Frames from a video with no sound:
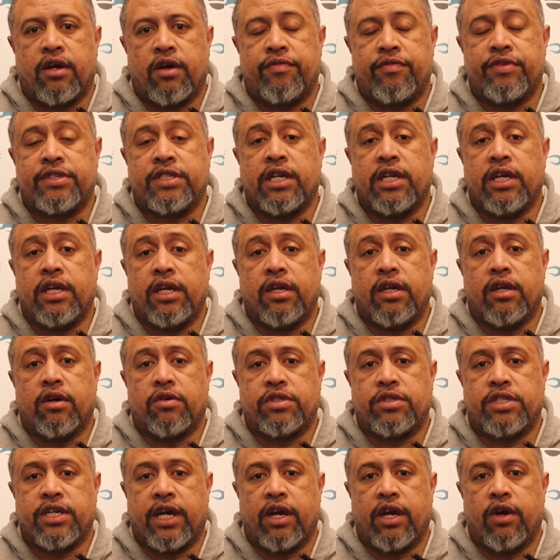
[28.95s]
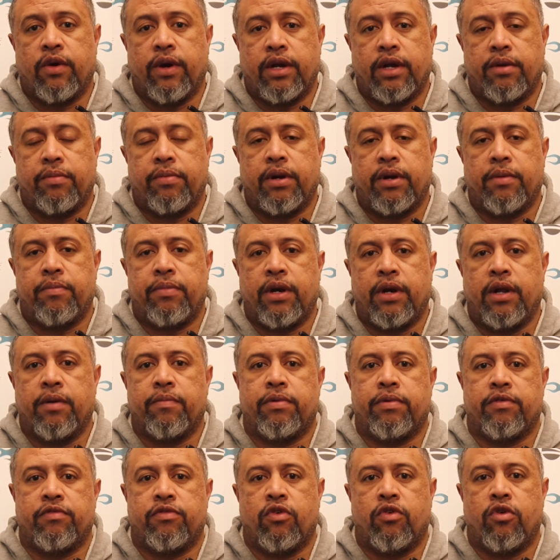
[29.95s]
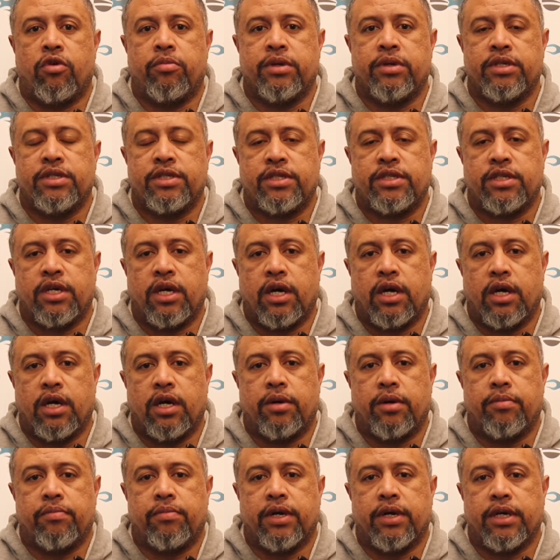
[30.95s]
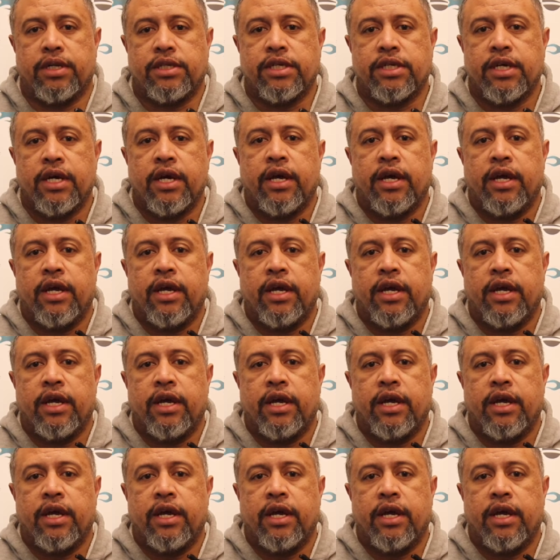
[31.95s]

Obviously, you know, Teo had a brilliant performance, but